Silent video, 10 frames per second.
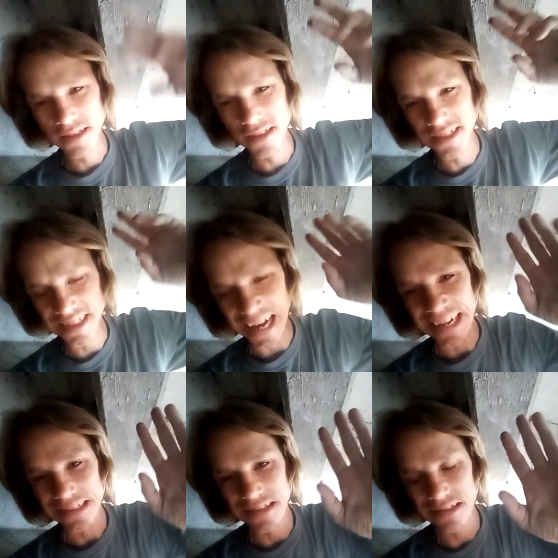The
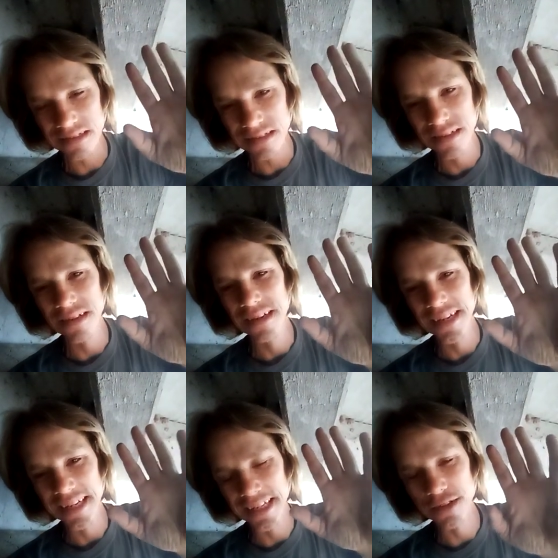saints
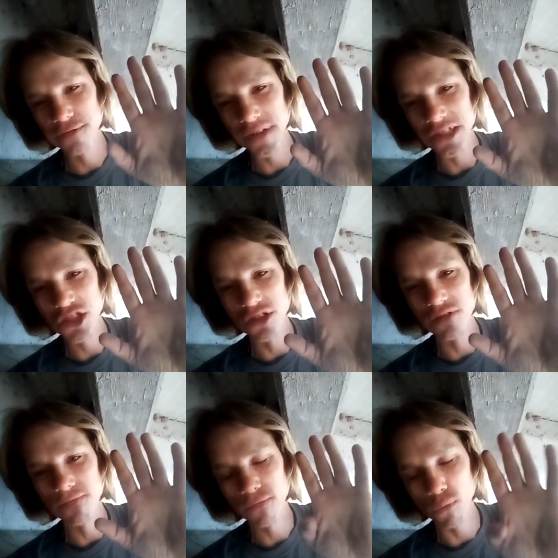in Ephesians
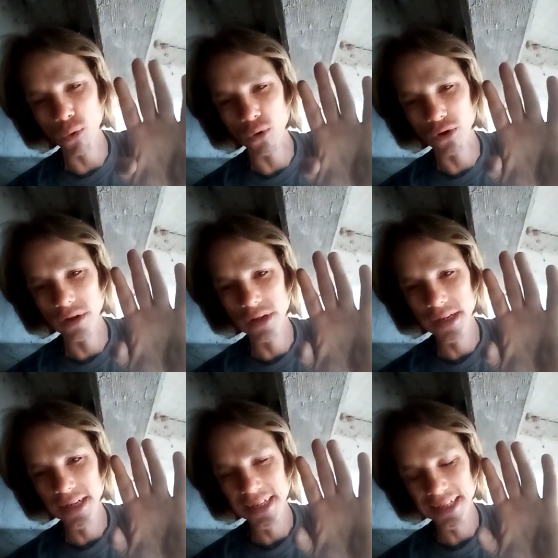4
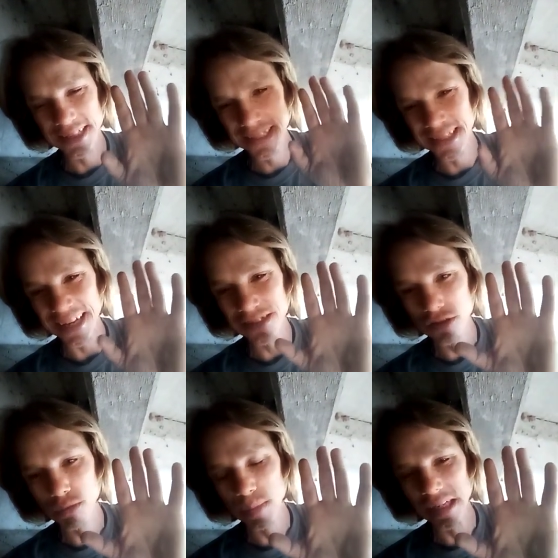is said
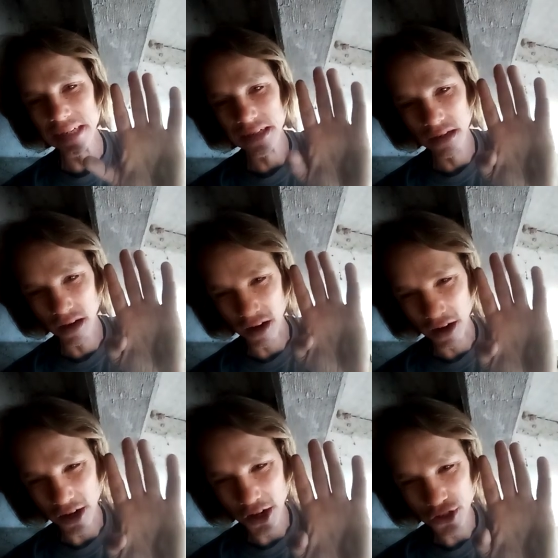to be
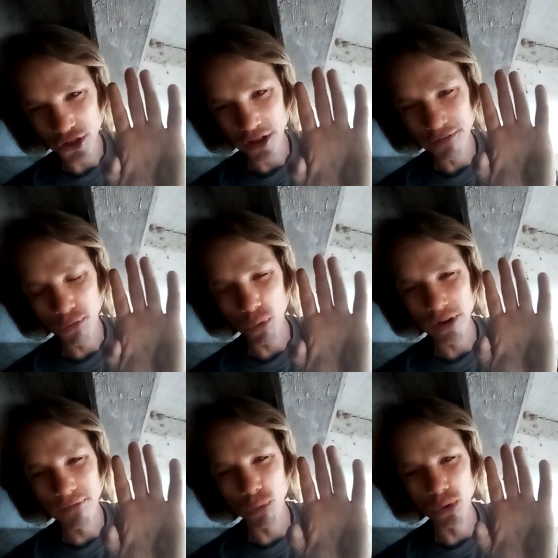
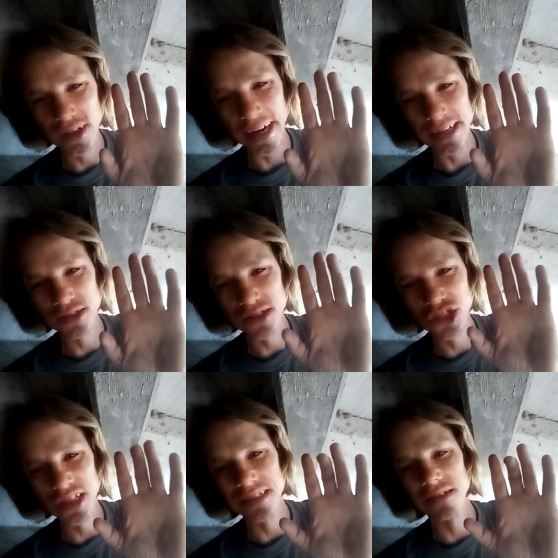144,000
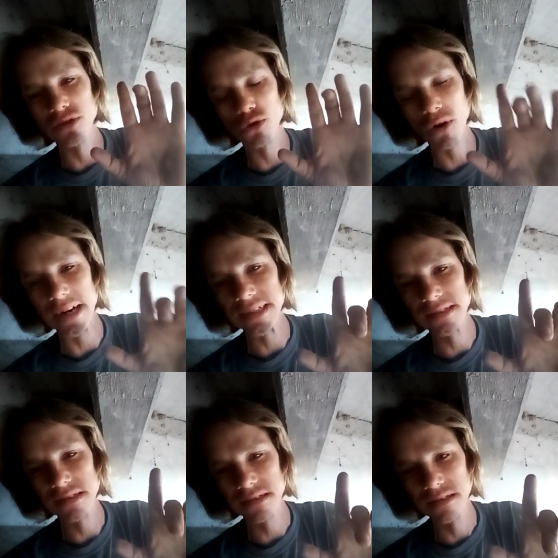Jesus
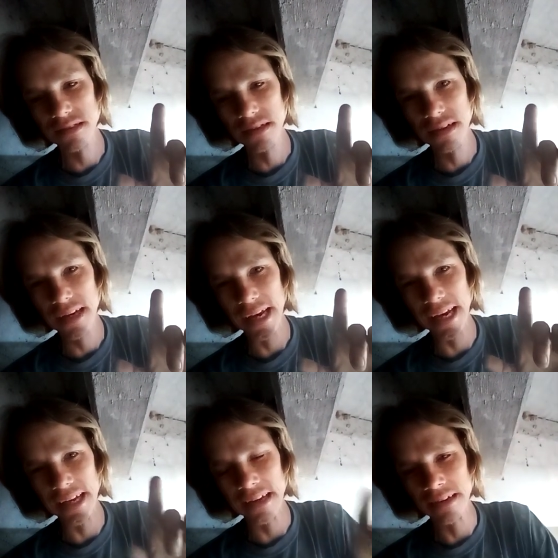Christ
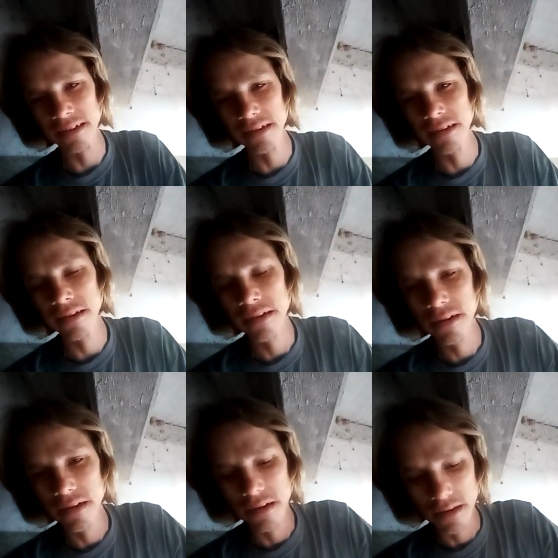and
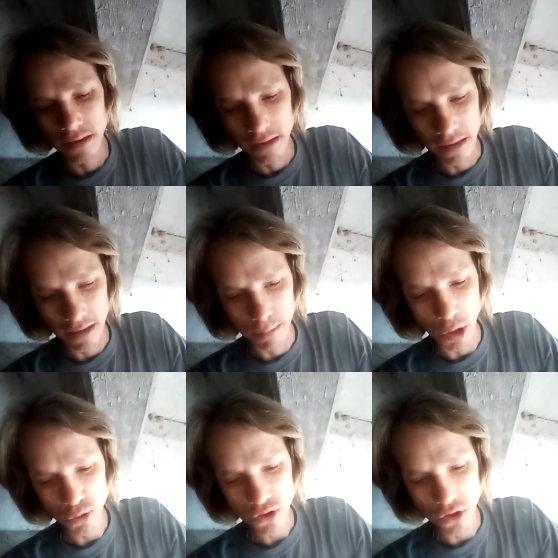uh,
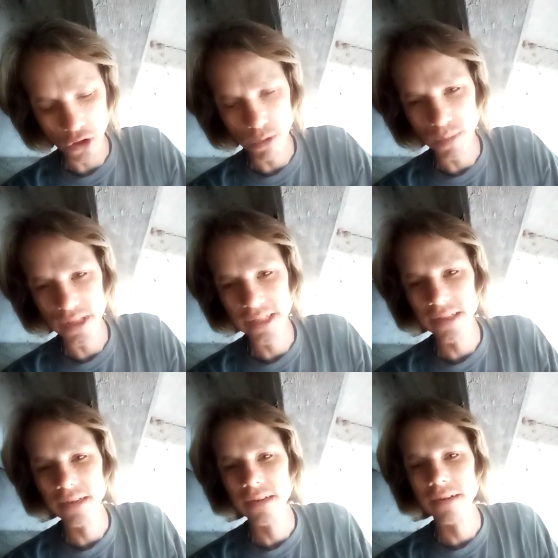most notably
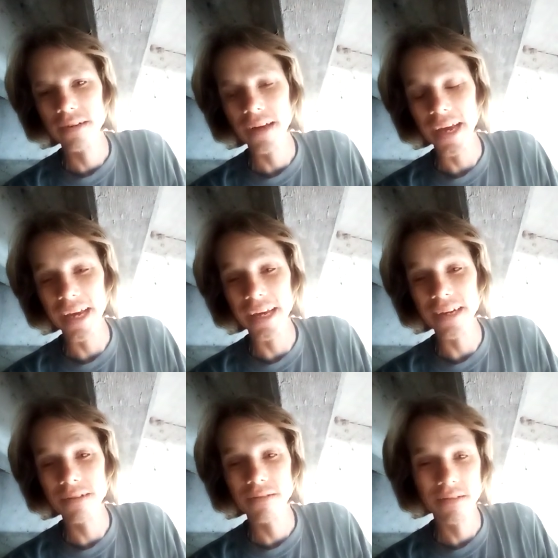
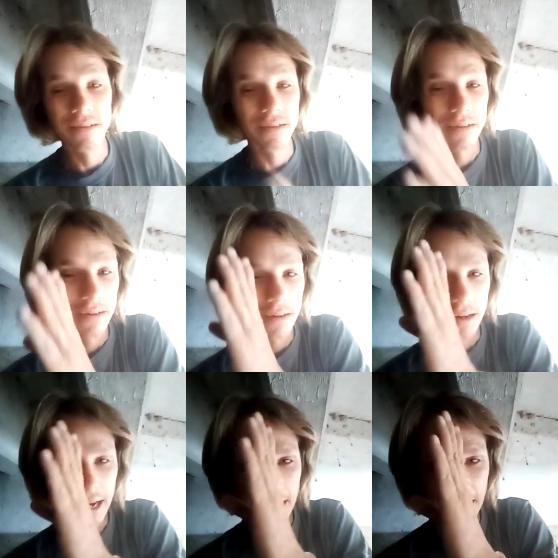a
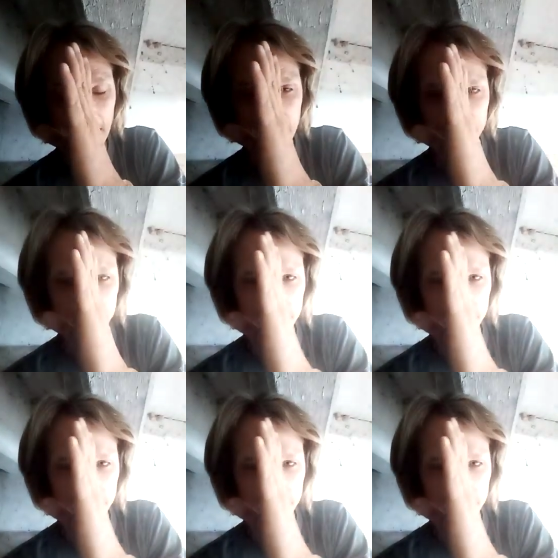half